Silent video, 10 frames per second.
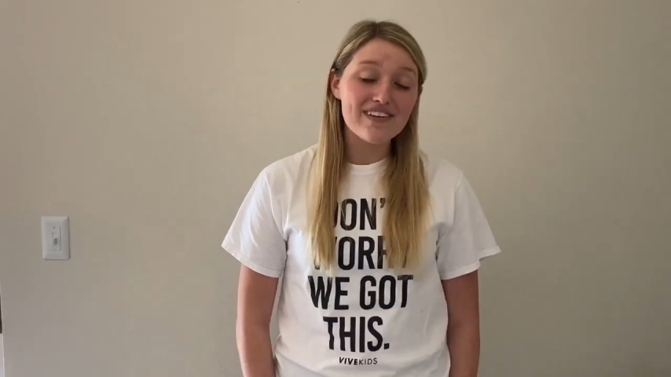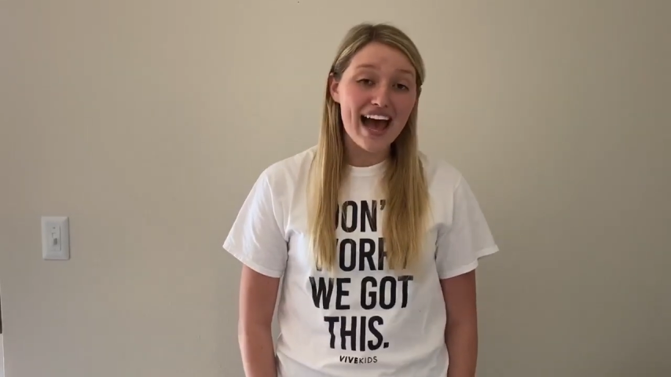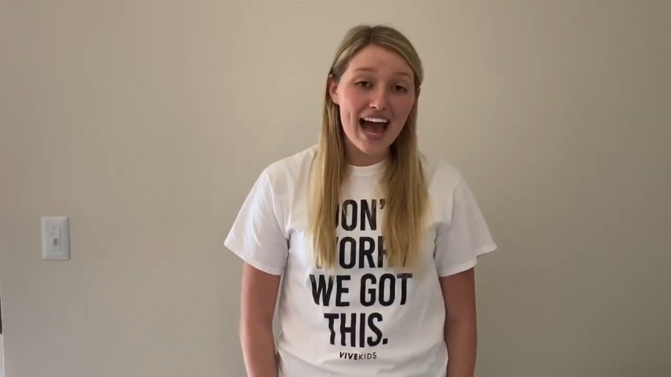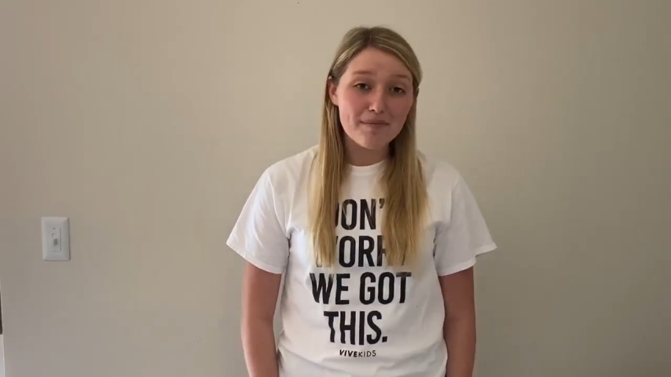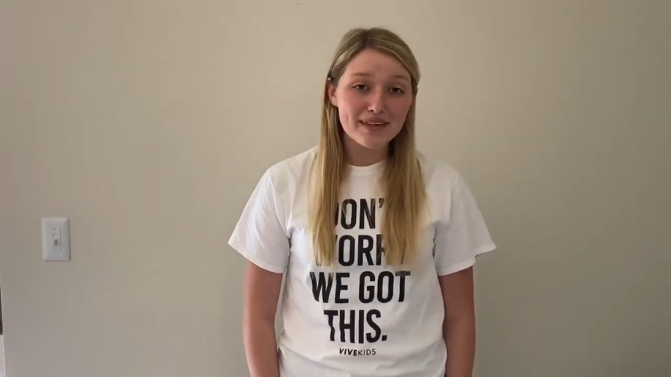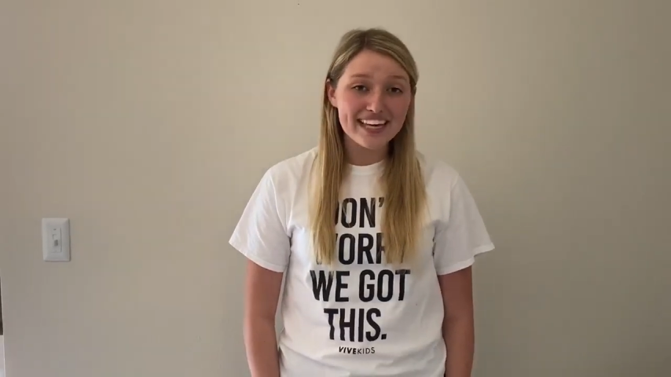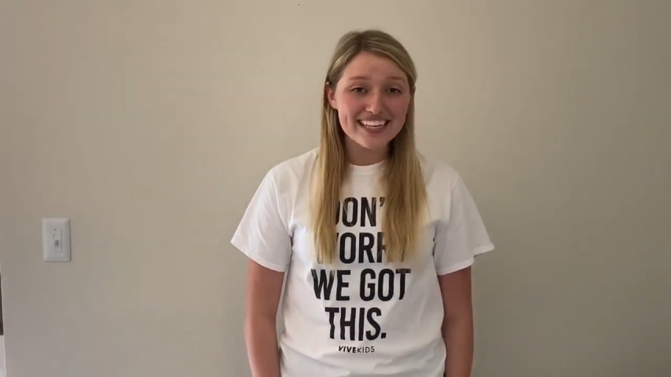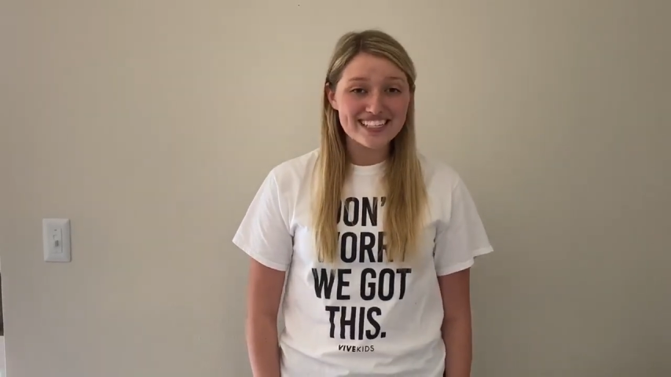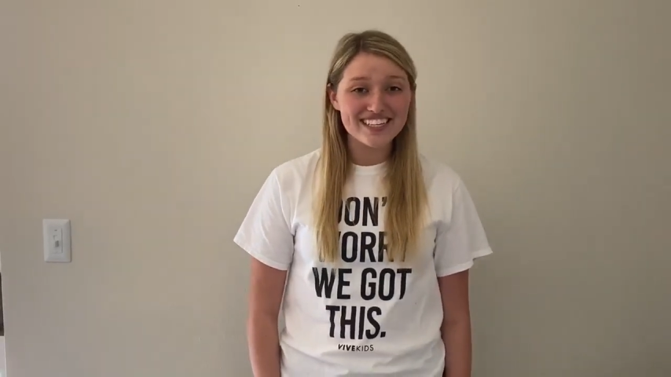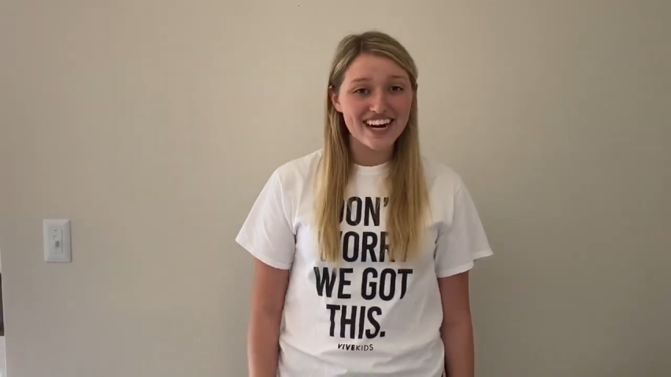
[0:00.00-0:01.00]
a happy
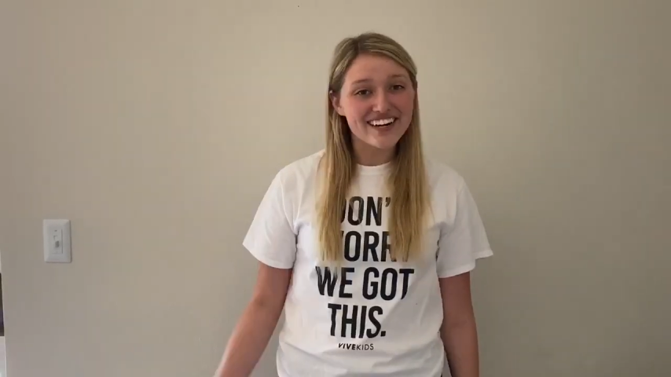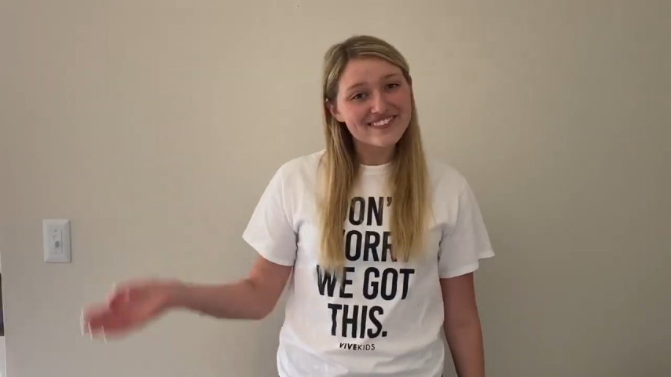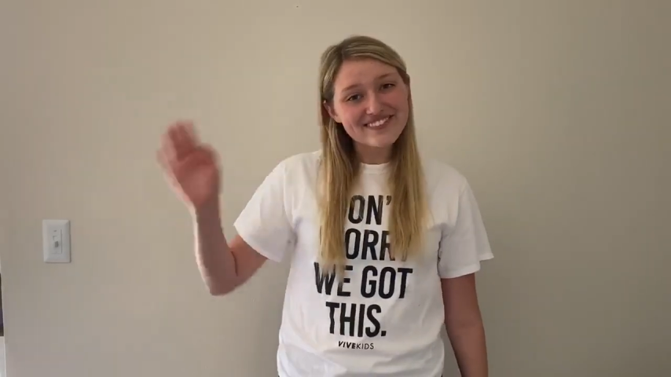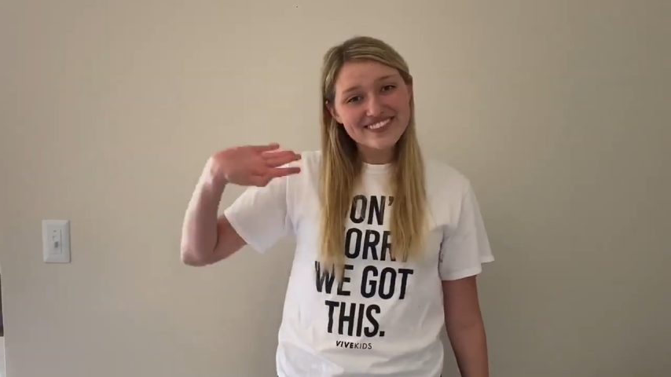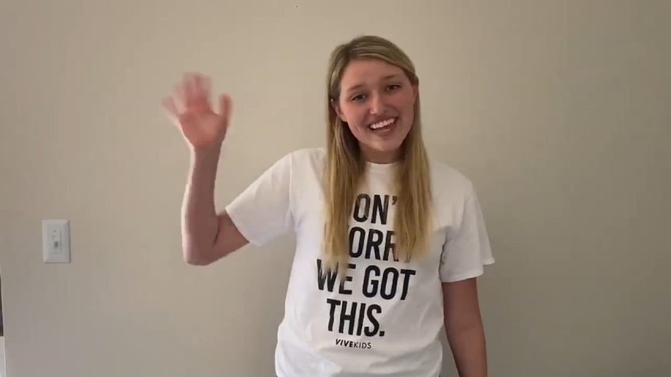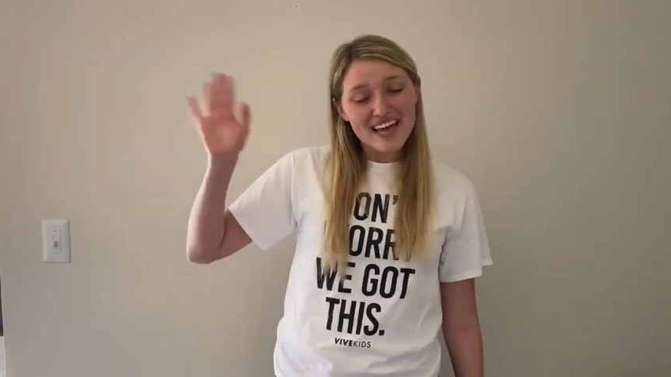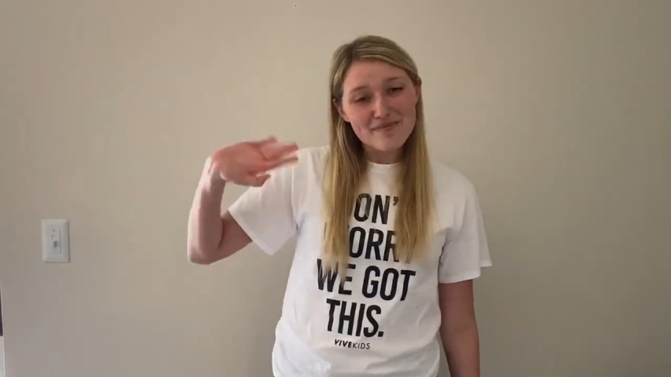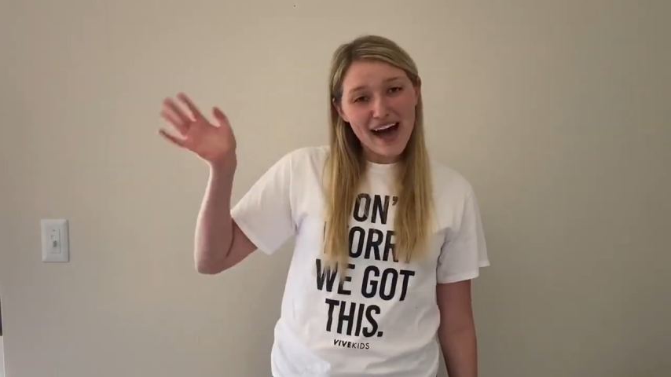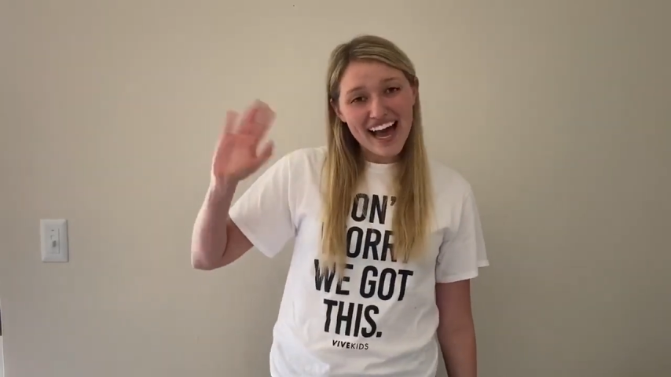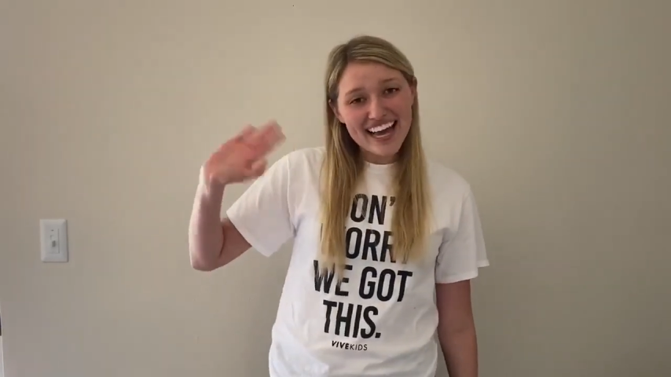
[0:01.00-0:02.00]
Easter.
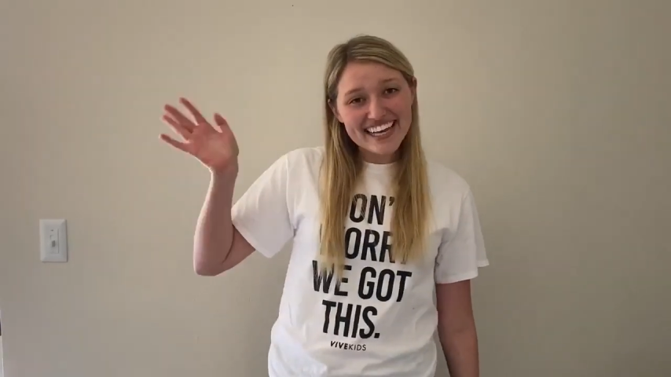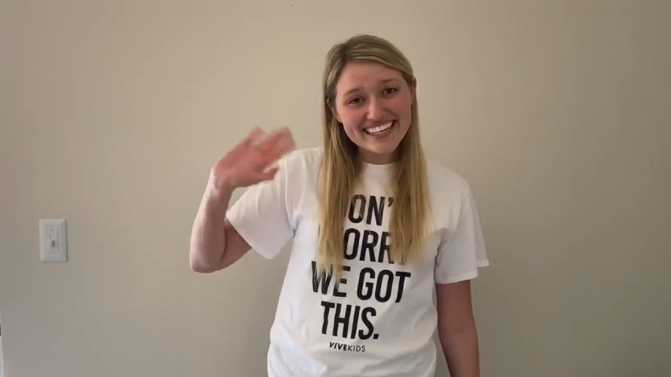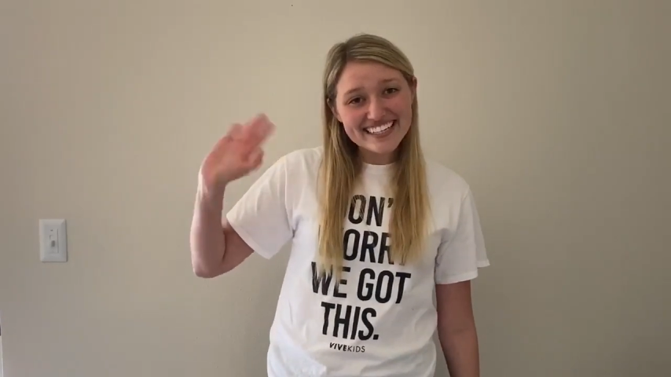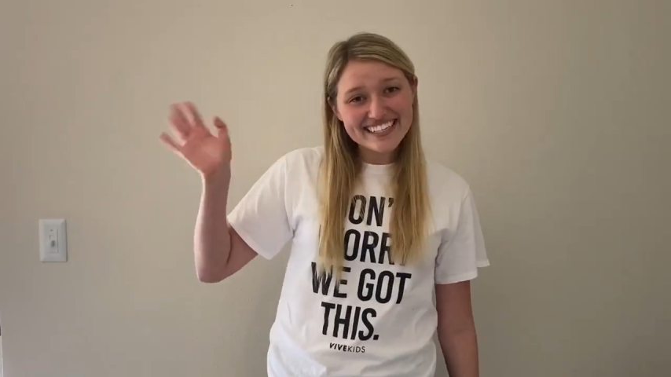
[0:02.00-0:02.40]
Bye.